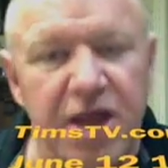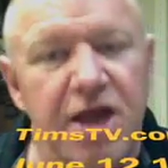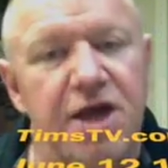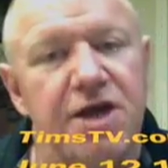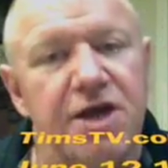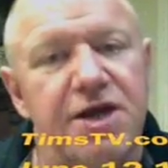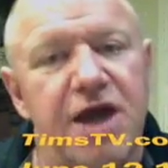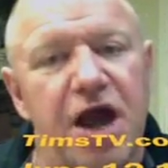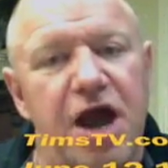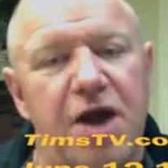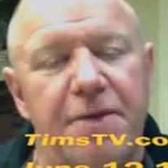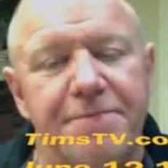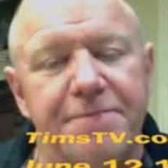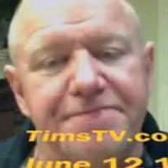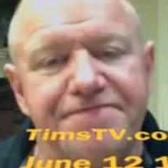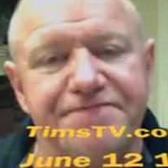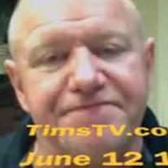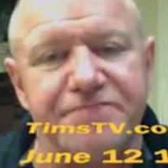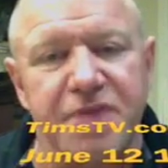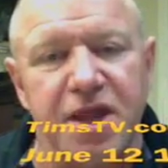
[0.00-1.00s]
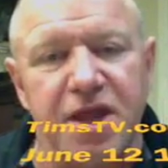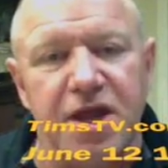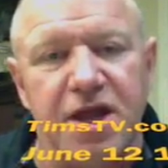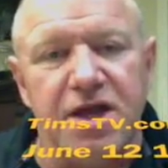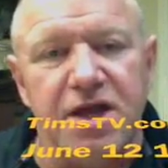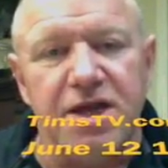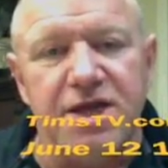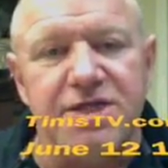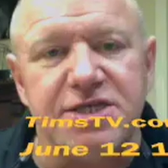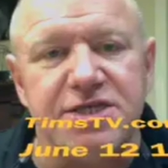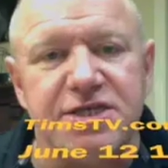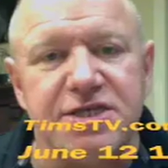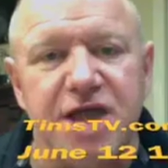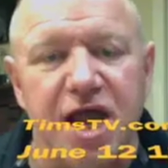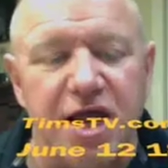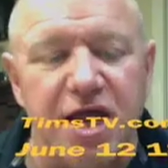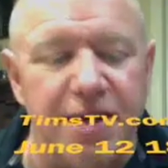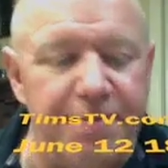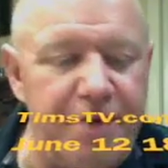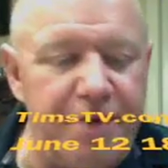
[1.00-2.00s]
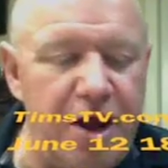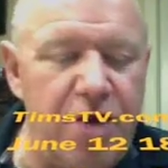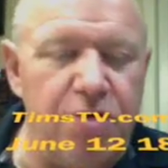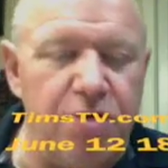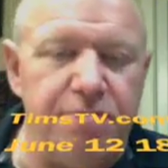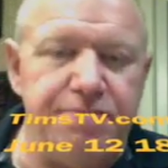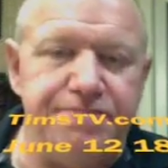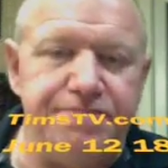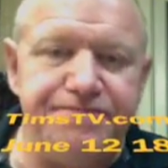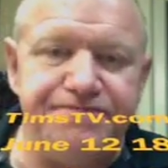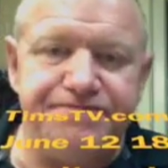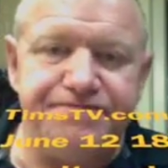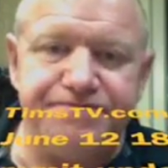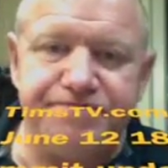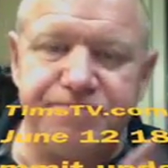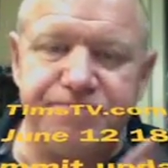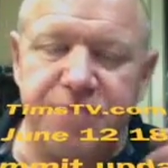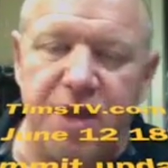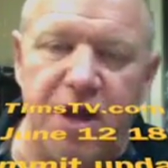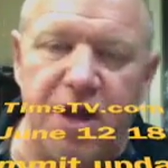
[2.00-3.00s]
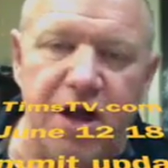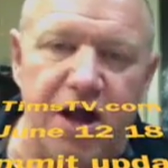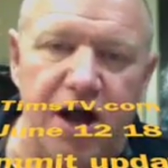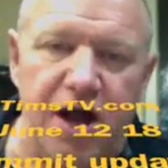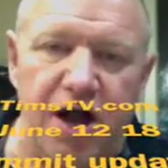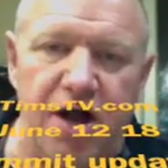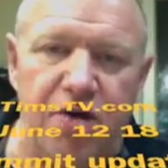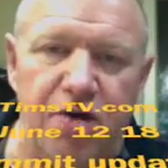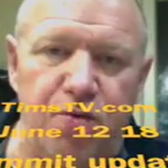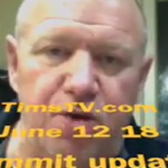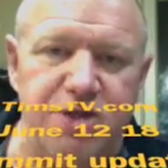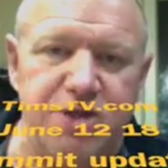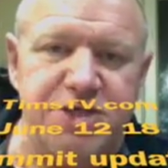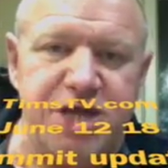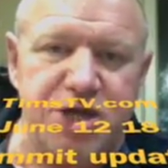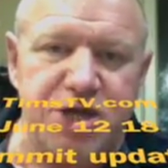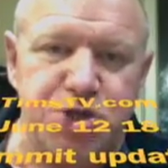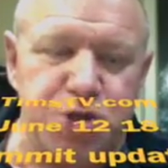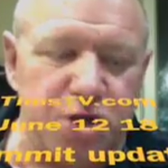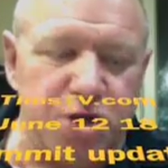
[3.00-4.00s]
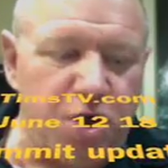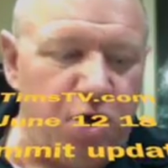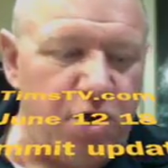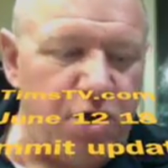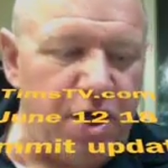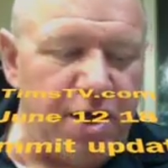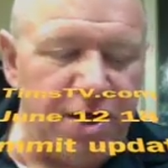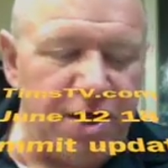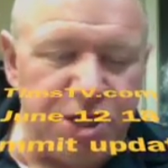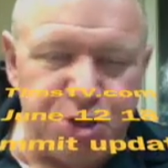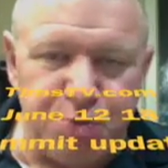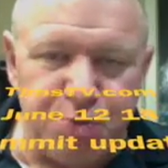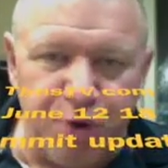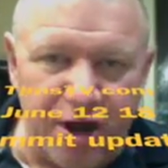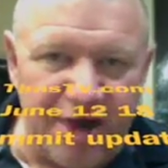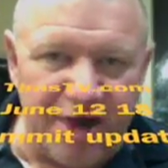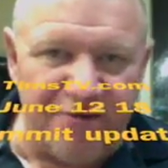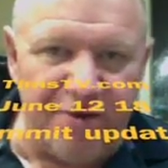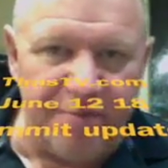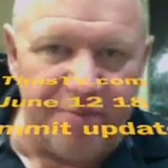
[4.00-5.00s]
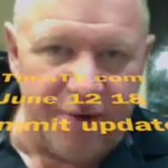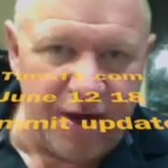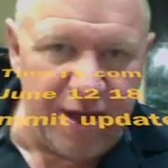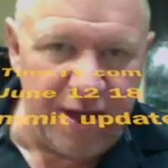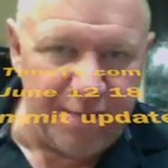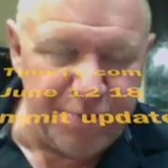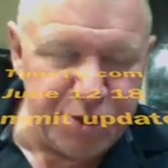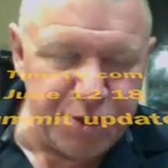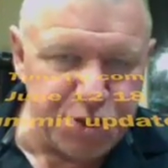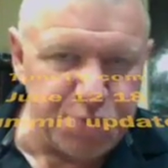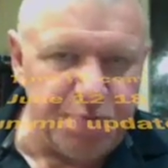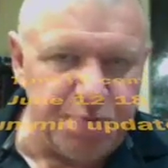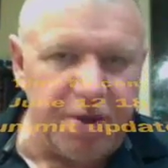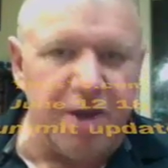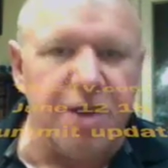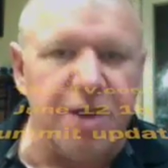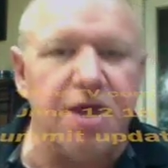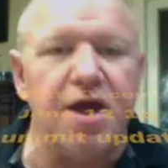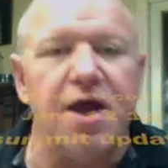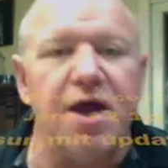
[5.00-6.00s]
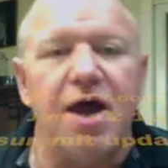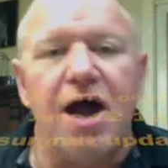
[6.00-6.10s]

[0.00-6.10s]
Now, let's talk about what's actually going on. Let's bring everybody up to speed.